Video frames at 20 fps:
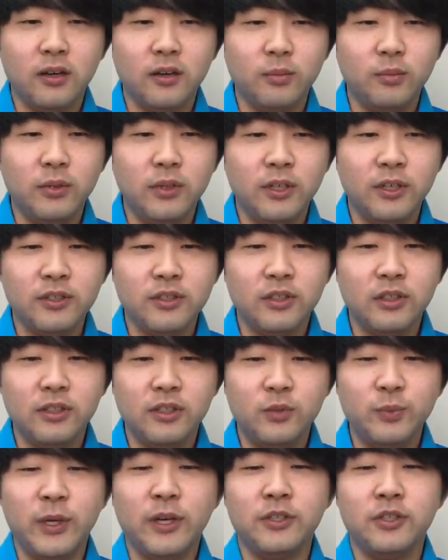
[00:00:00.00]
because the
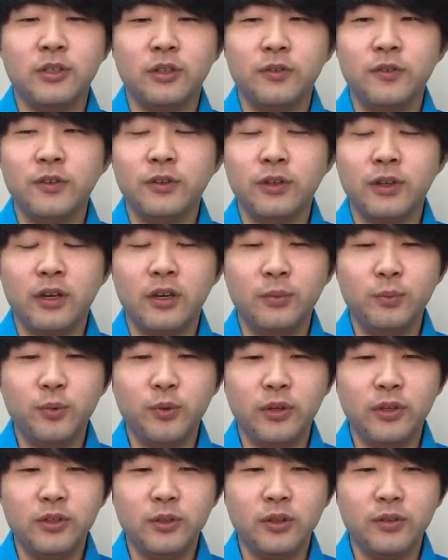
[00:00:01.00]
spots are filling up.
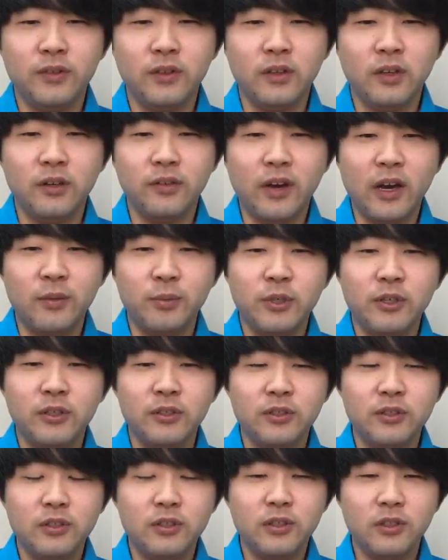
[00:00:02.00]
We do have a lot of
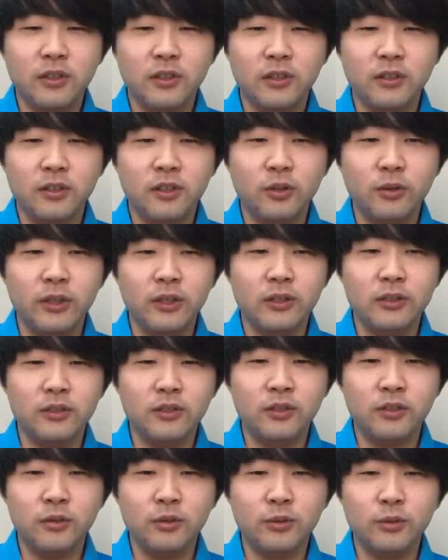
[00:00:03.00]
applicants going
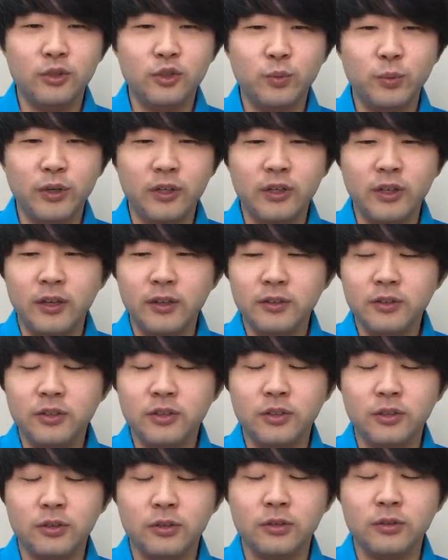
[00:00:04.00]
into spring now.
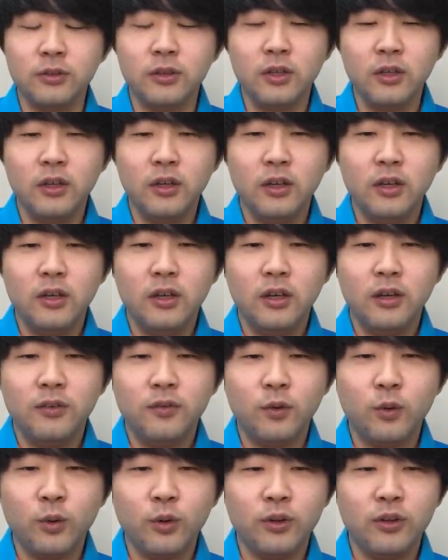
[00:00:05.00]
So
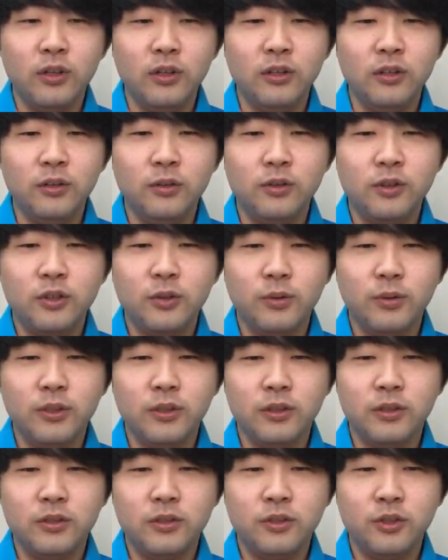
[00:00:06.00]
for the Youth
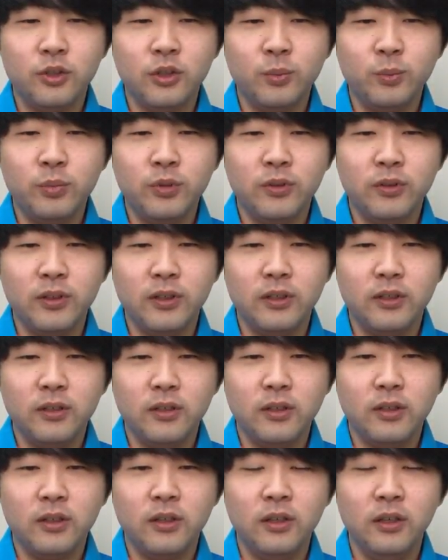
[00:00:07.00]
Korea trip,
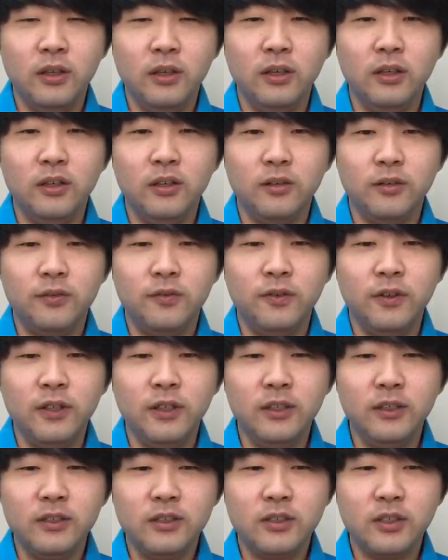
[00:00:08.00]
the
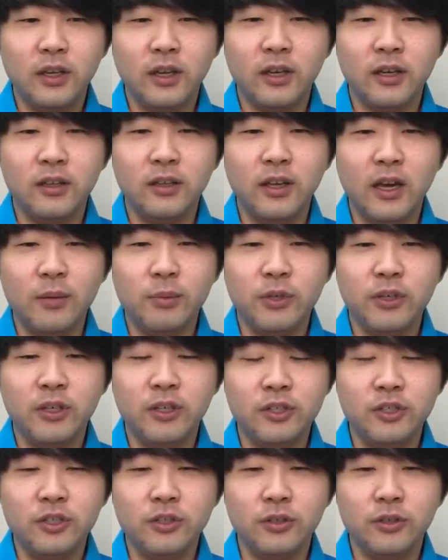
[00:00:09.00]
fees and the
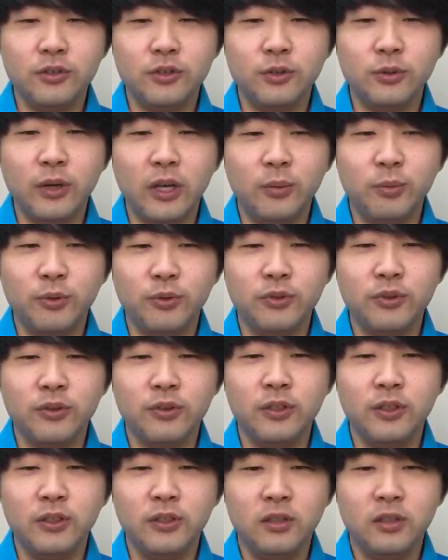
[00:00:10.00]
application are due April
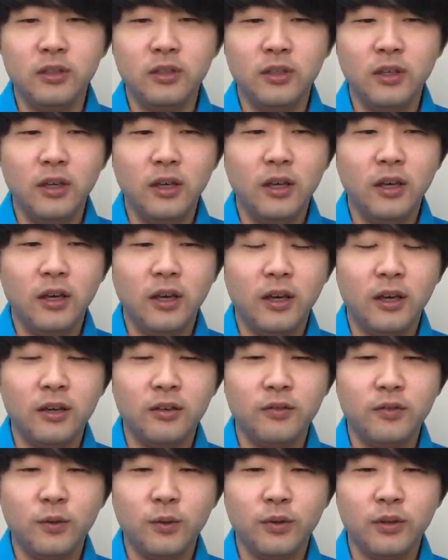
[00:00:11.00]
30th,
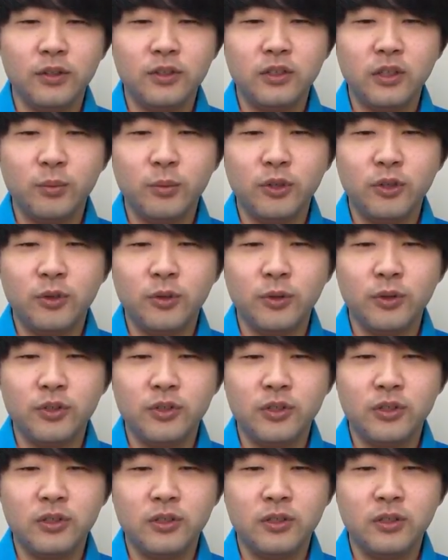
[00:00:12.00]
and for the summer
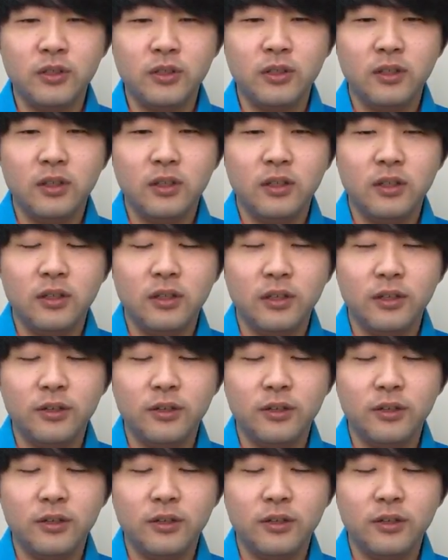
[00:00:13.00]
course, they